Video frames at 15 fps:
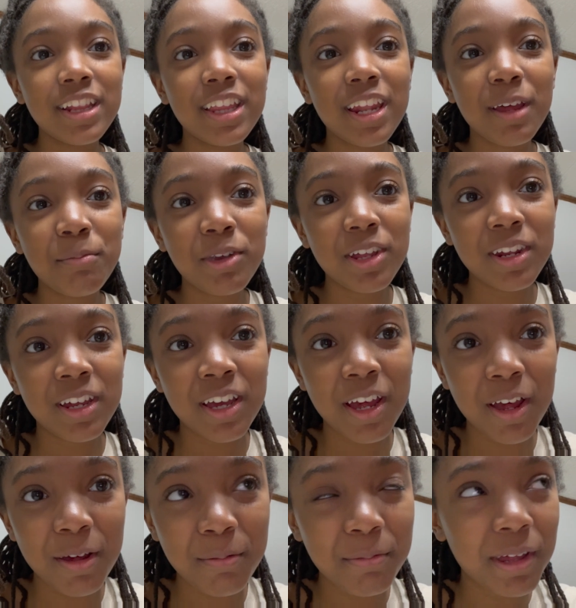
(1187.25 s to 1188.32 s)
then I'm gonna
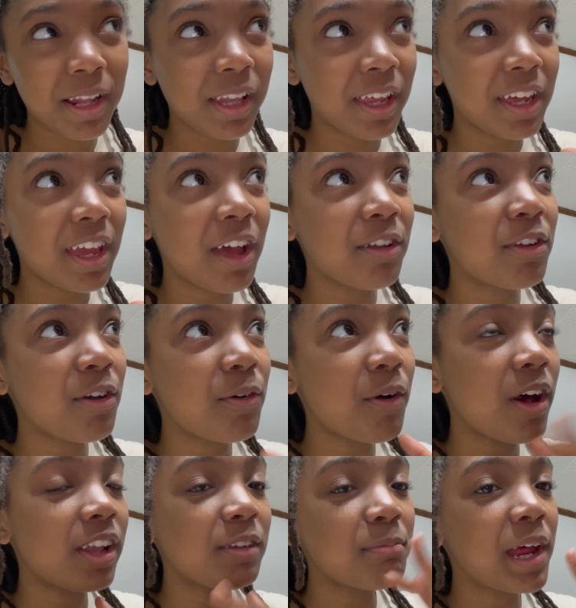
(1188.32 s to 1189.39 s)
come and let y'all know all
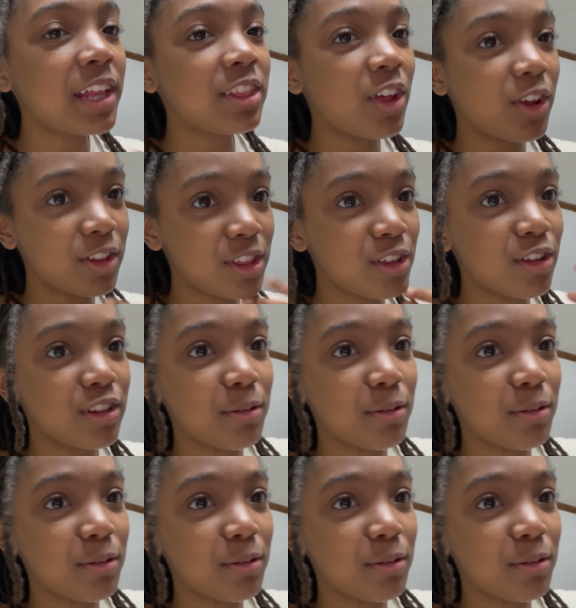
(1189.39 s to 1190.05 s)
of my thoughts on the